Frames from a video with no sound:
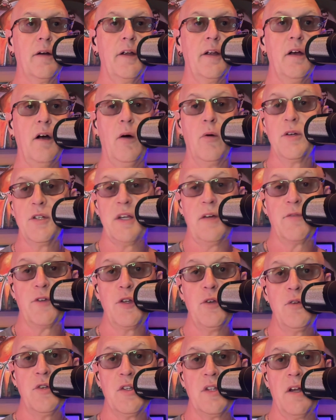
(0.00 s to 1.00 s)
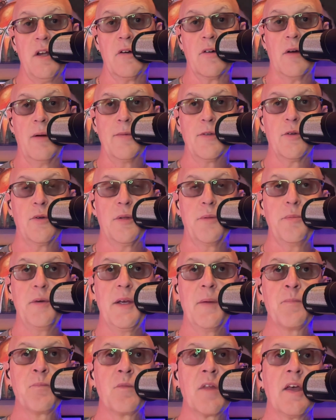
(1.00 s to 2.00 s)
always have 2 snare drums with
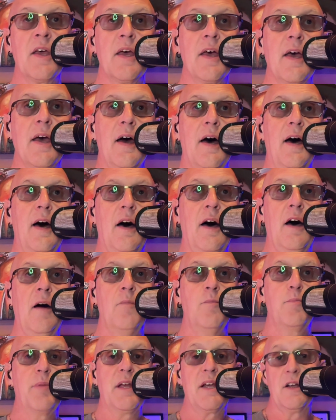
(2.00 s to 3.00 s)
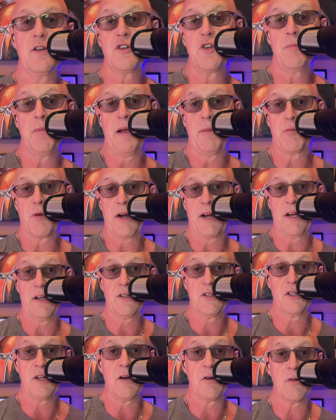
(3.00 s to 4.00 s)
me because you might break a
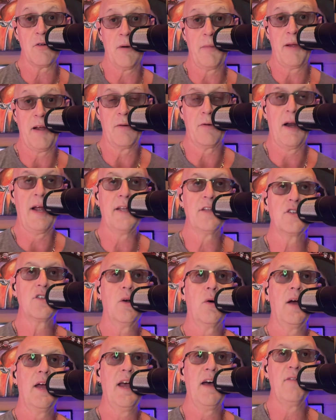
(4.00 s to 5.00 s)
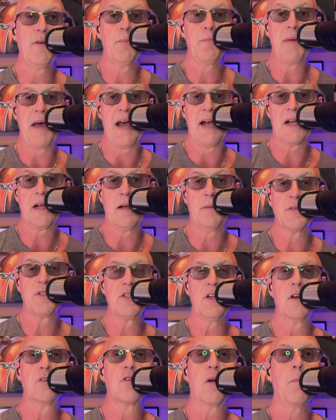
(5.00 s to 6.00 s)
snare drum head, right? So I have a backup
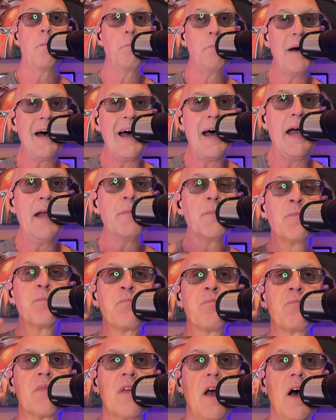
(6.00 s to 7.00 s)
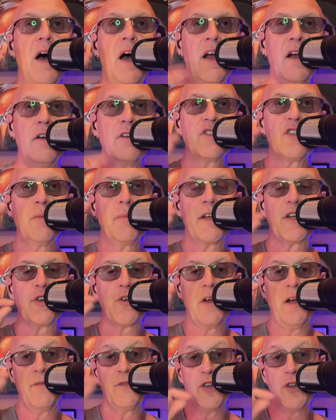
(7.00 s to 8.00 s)
snare drum. But I also make
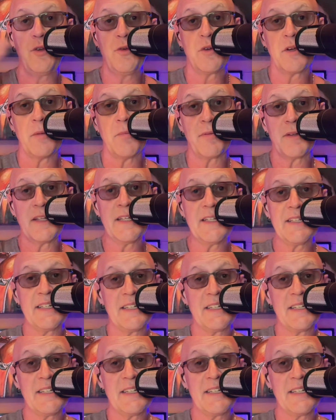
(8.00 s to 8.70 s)
sure I have 2 completely